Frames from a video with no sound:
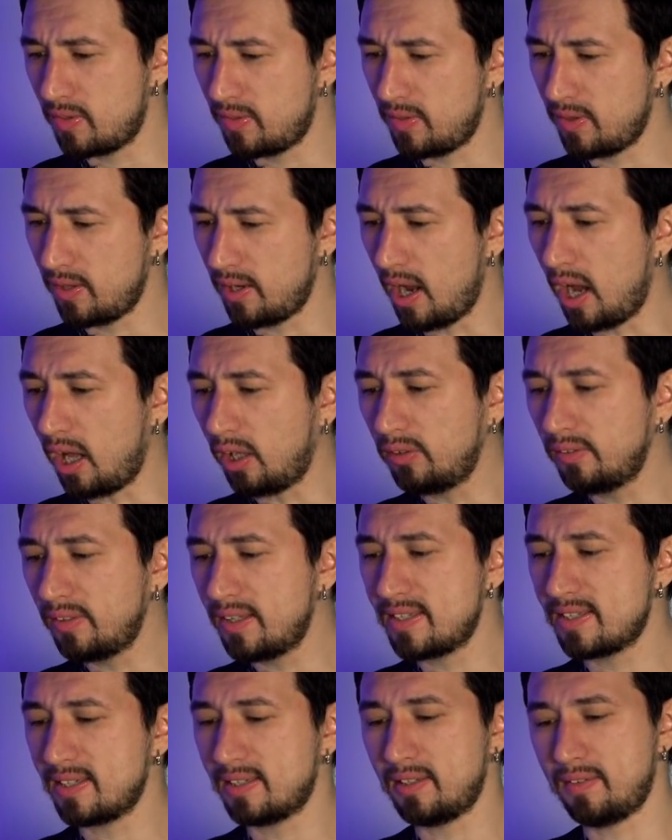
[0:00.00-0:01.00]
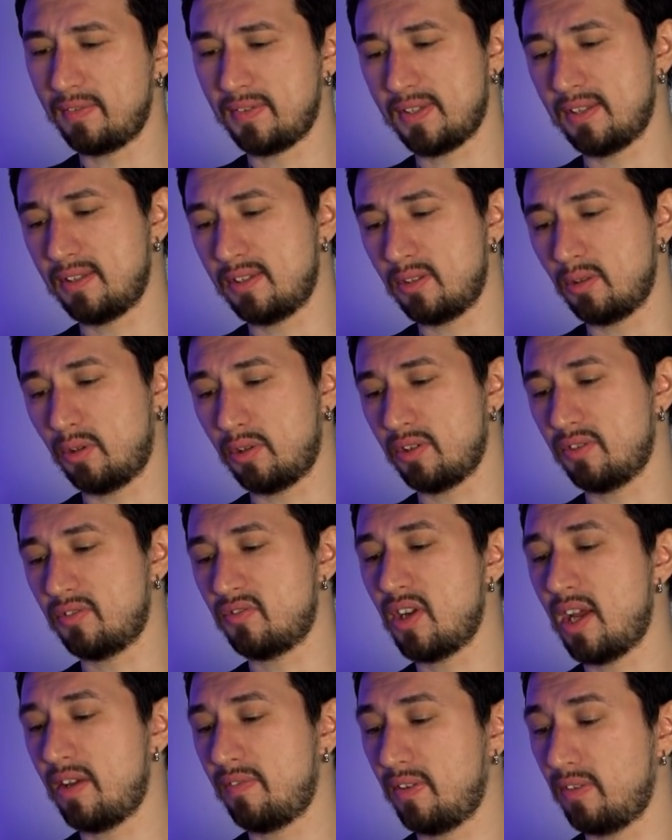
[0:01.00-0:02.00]
the only significant source of
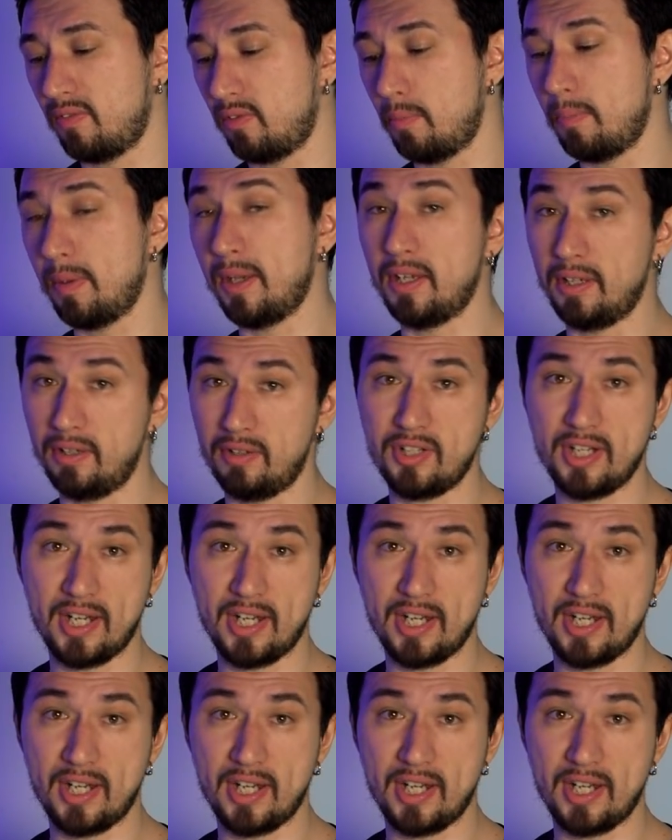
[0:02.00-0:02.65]
traffic for beginner